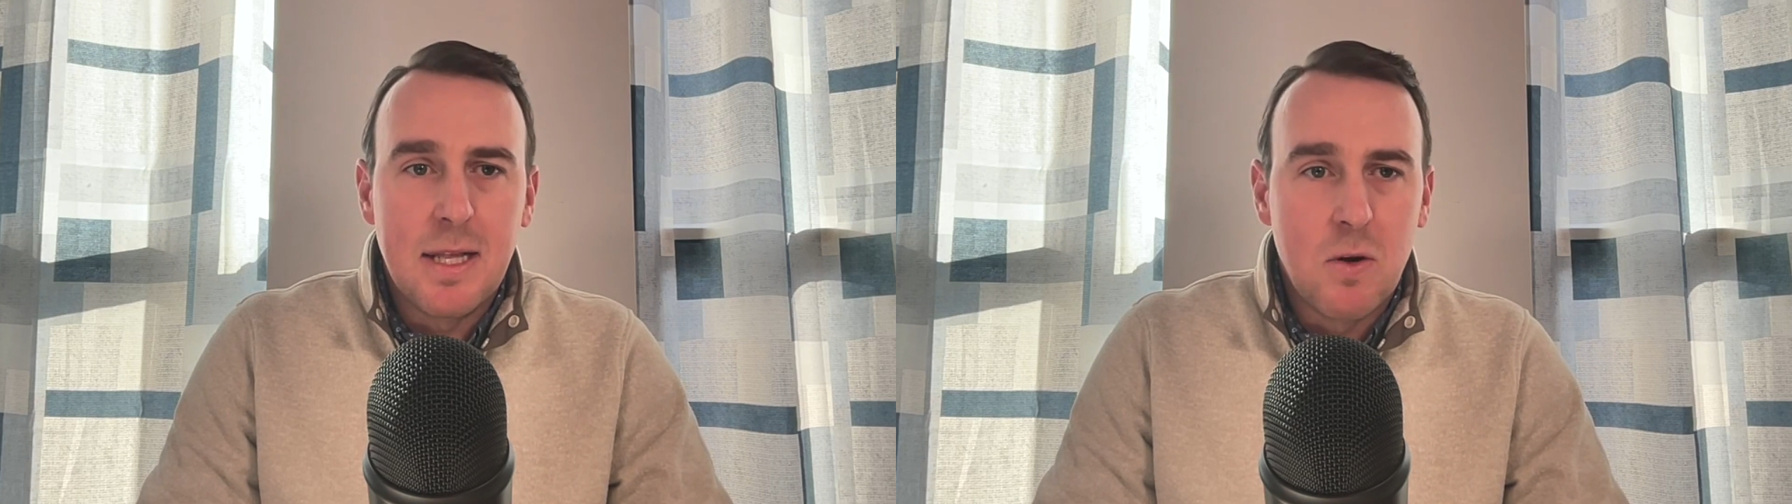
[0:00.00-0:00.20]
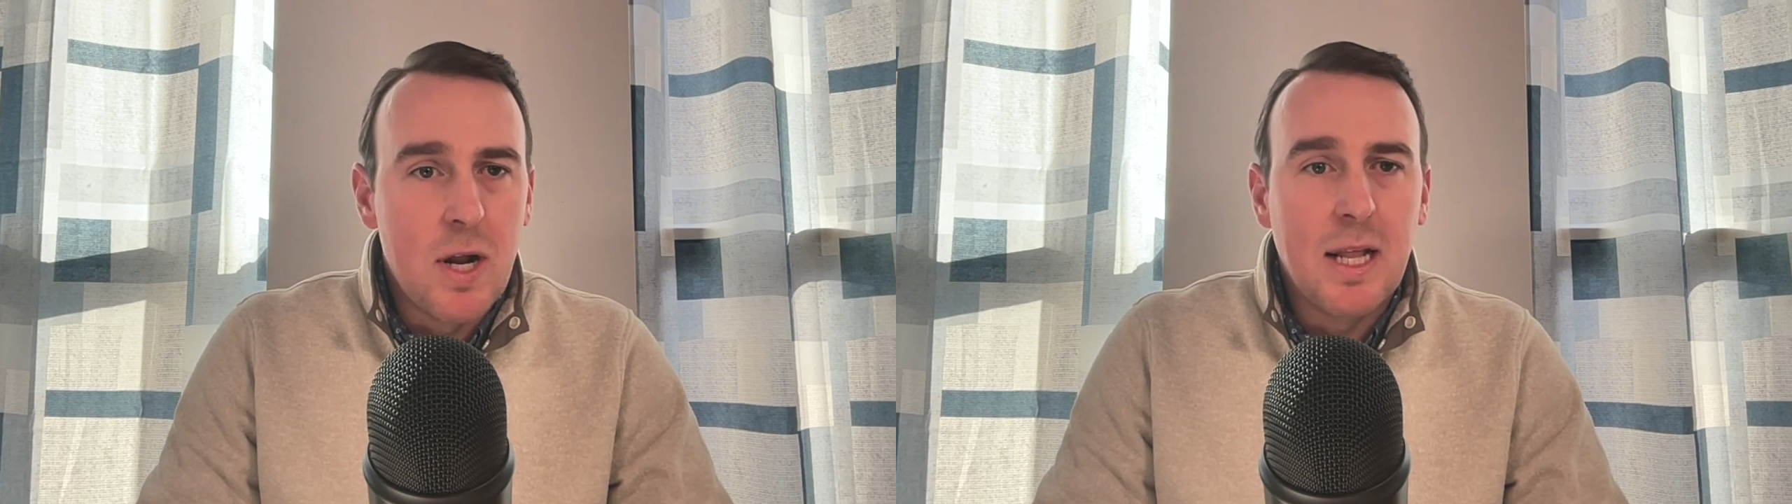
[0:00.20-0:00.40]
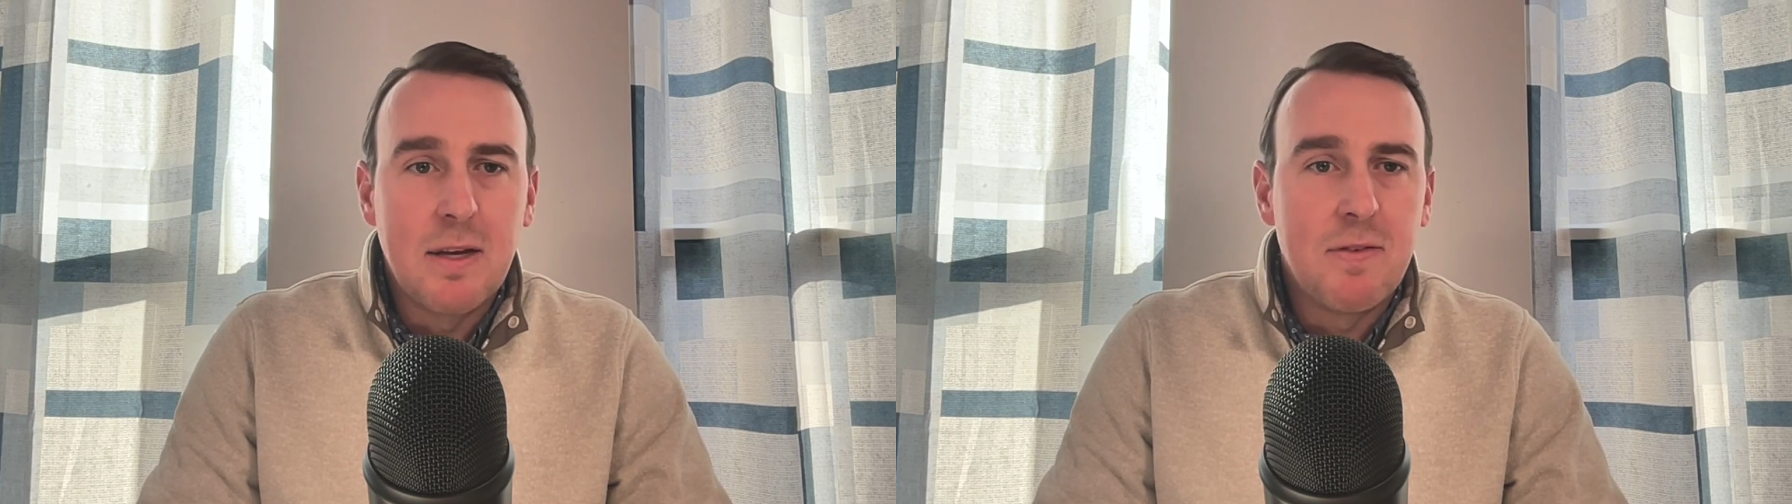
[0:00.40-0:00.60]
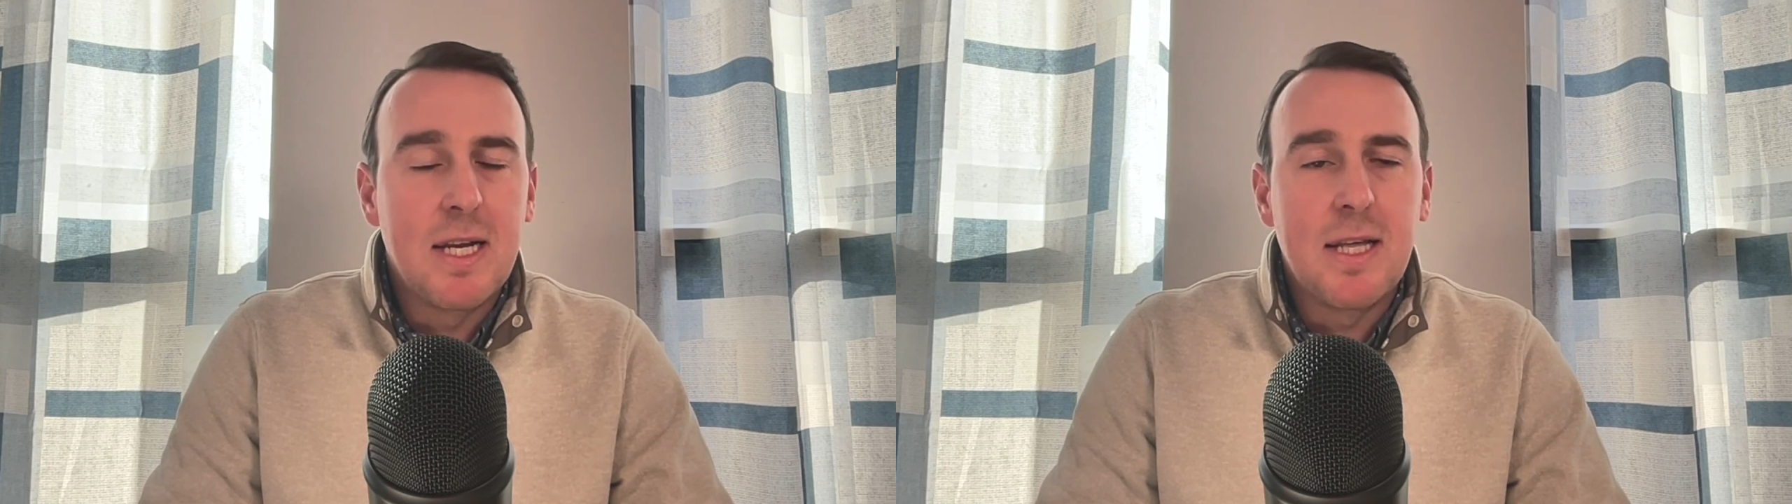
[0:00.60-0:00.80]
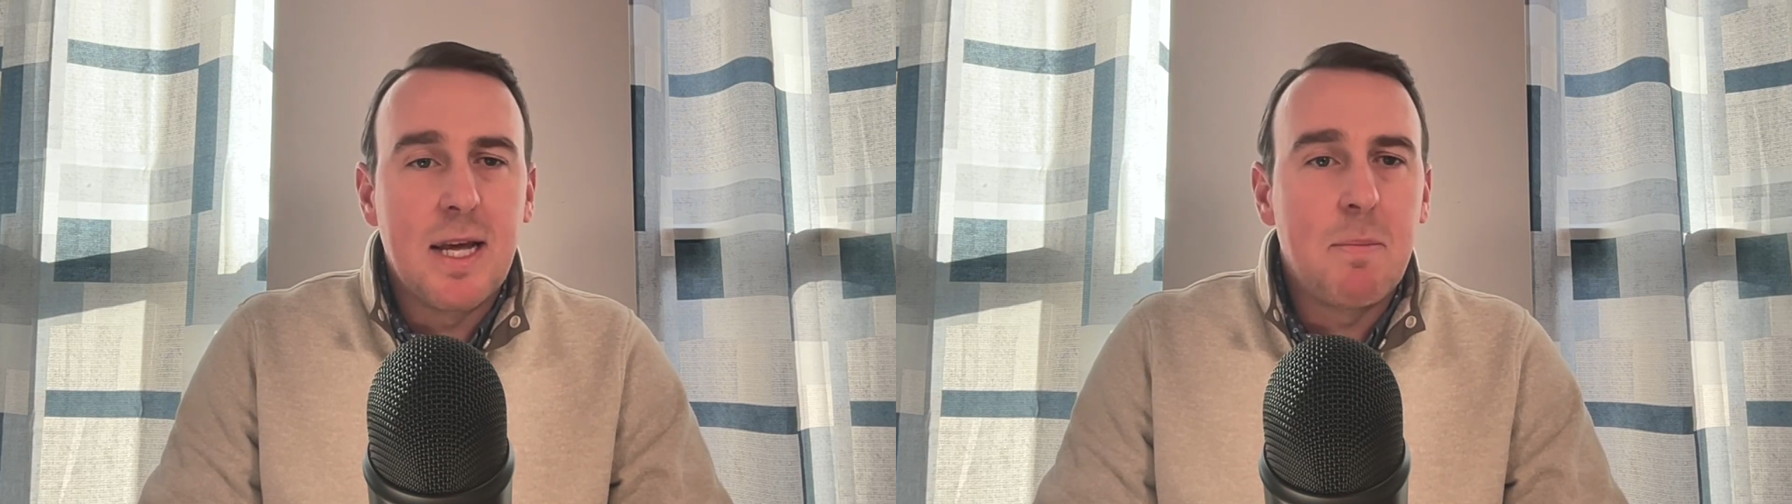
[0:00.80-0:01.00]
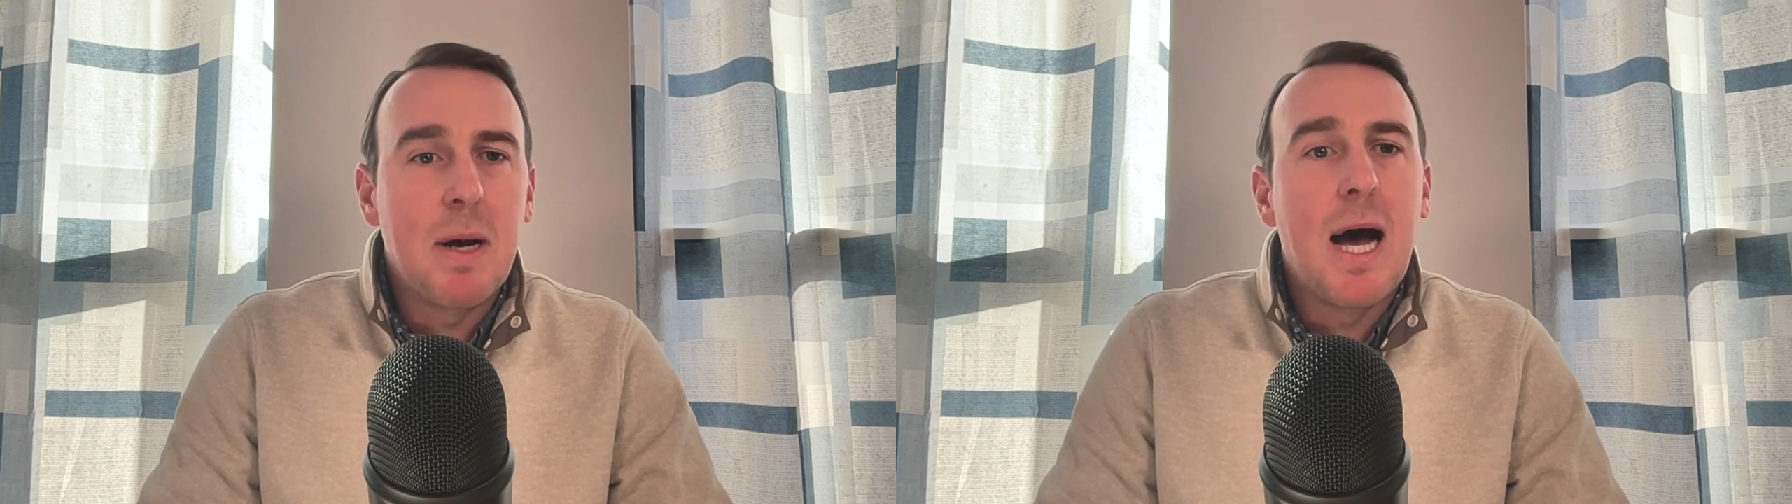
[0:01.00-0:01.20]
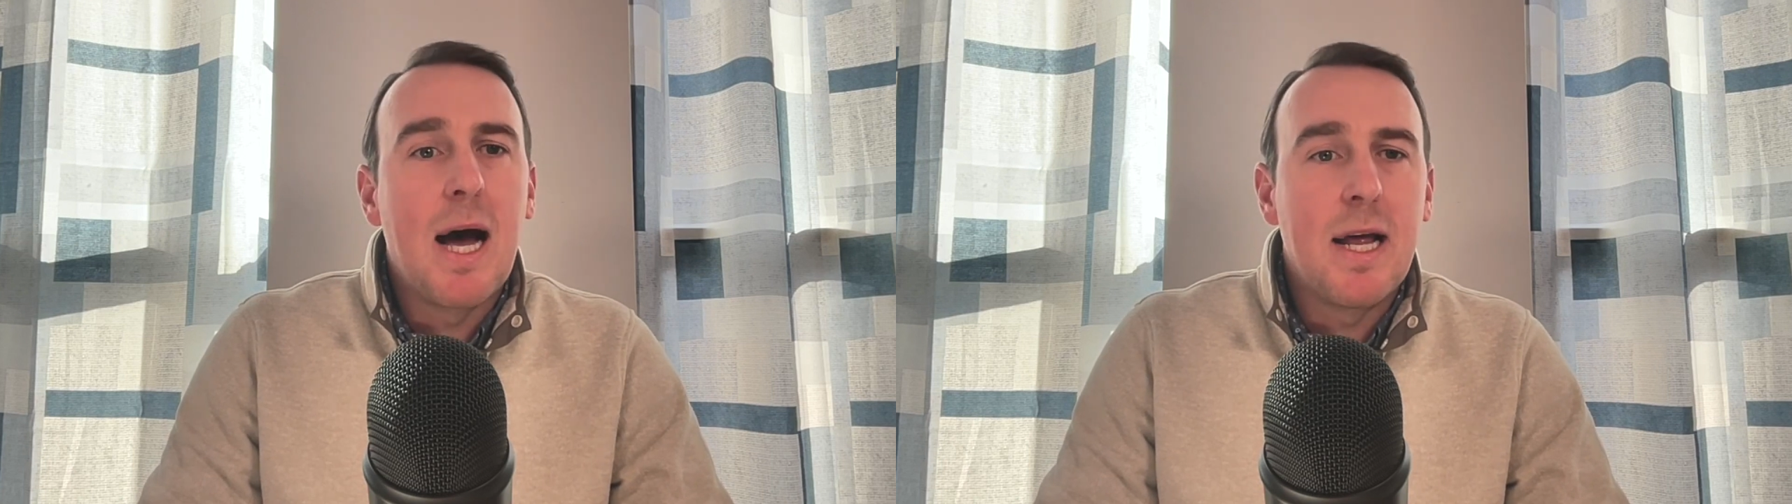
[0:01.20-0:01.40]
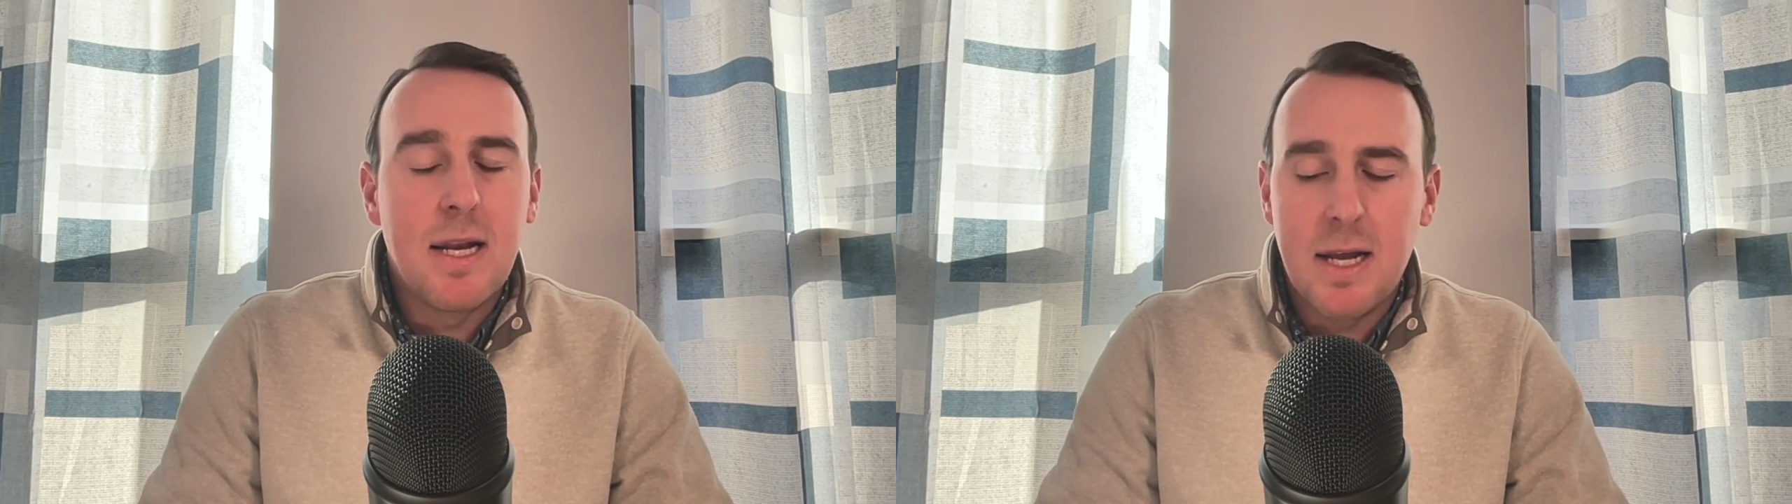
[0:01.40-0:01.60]
they're not leaving anything
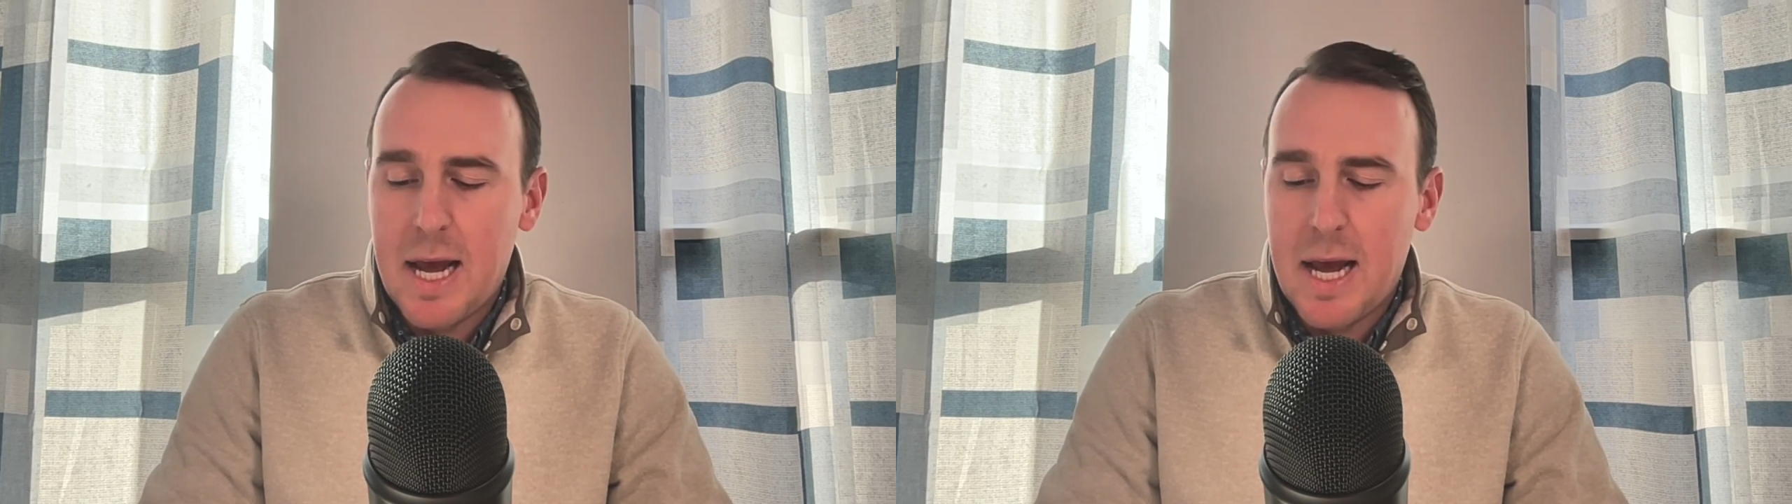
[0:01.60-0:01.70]
behind